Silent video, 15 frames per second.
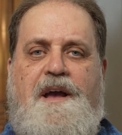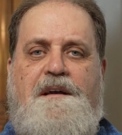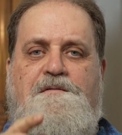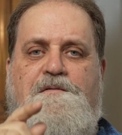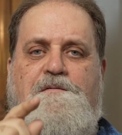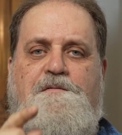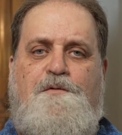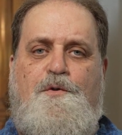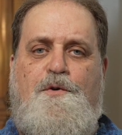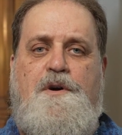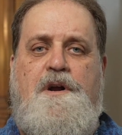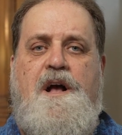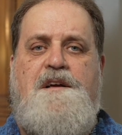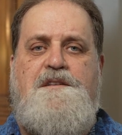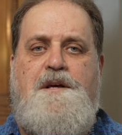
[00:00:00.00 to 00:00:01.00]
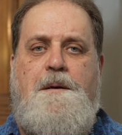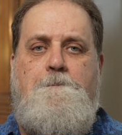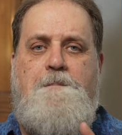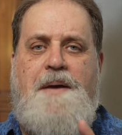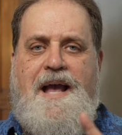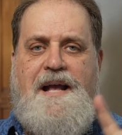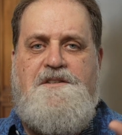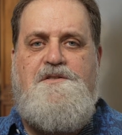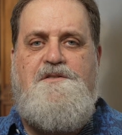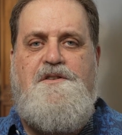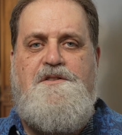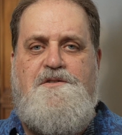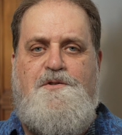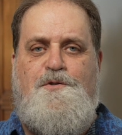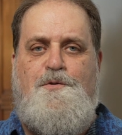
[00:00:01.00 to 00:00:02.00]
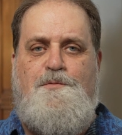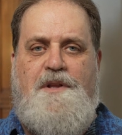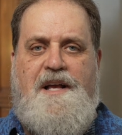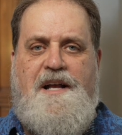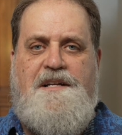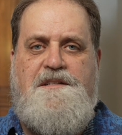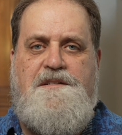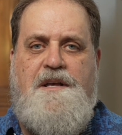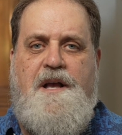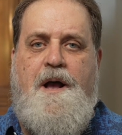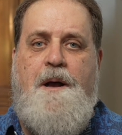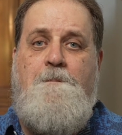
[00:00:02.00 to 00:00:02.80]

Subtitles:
f4 to match the zoom lens.